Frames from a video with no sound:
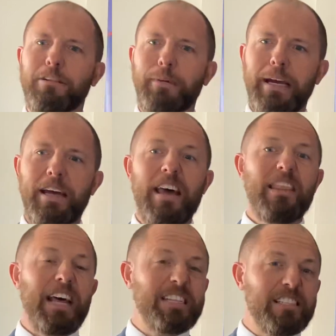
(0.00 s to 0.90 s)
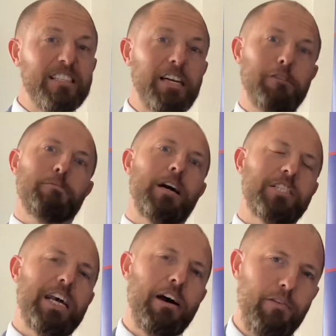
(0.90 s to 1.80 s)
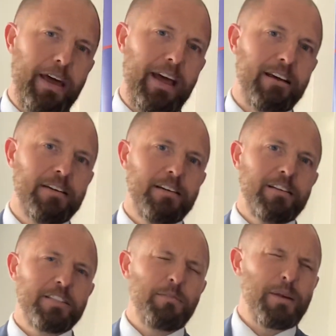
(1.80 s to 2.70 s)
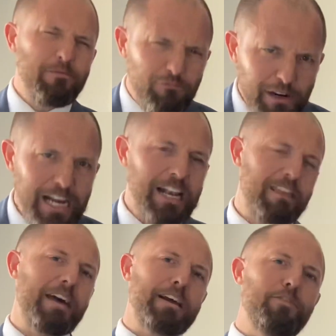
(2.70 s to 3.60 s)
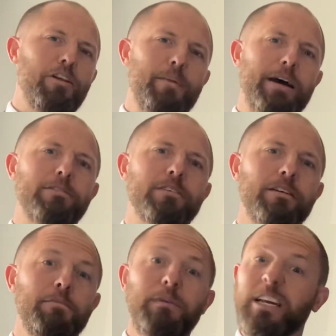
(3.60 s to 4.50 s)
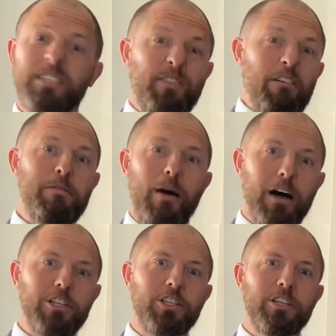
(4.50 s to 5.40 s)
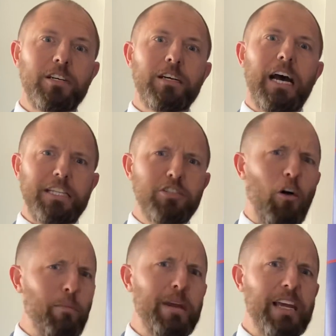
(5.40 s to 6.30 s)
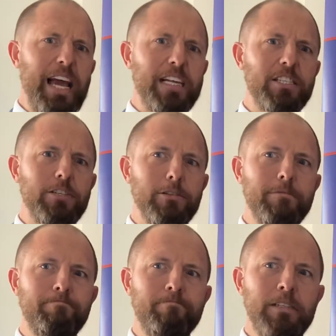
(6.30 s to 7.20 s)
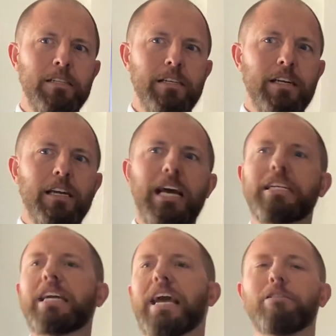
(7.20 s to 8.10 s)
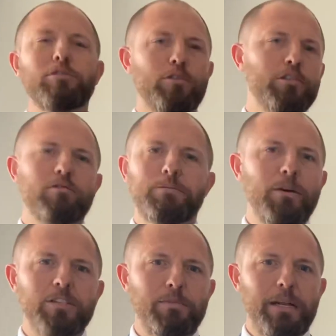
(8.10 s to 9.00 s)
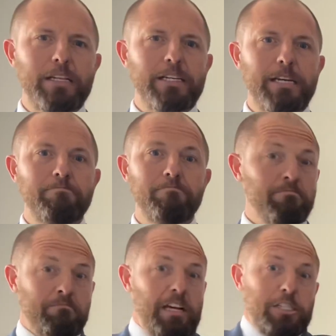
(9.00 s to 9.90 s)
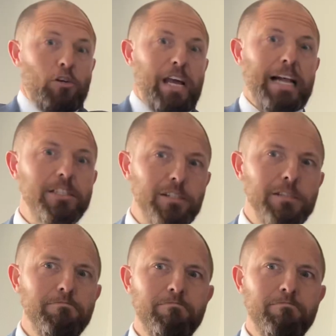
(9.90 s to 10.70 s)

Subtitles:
bit, there's still much out there to be really thankful about, because very much has not been cancelled. Getting outdoors responsibility is not cancelled.